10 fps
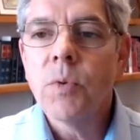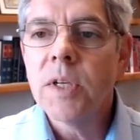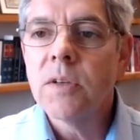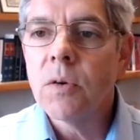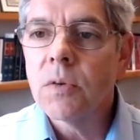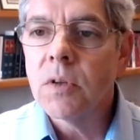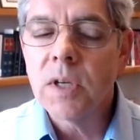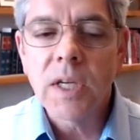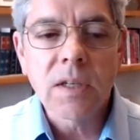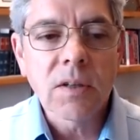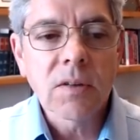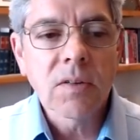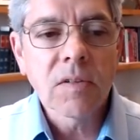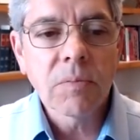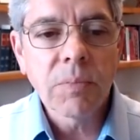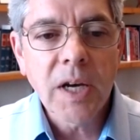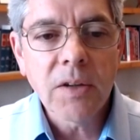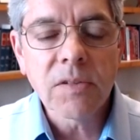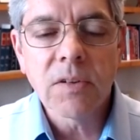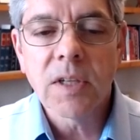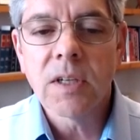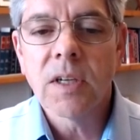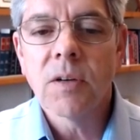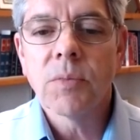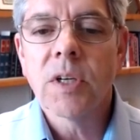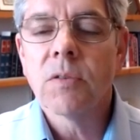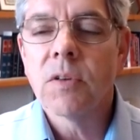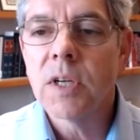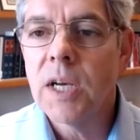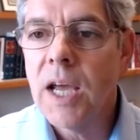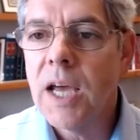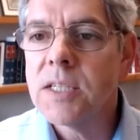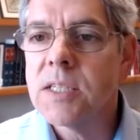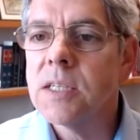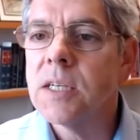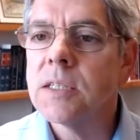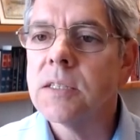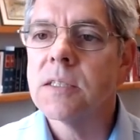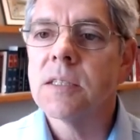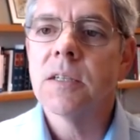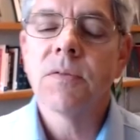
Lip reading: We don't look at spousal income. We don't look at assets.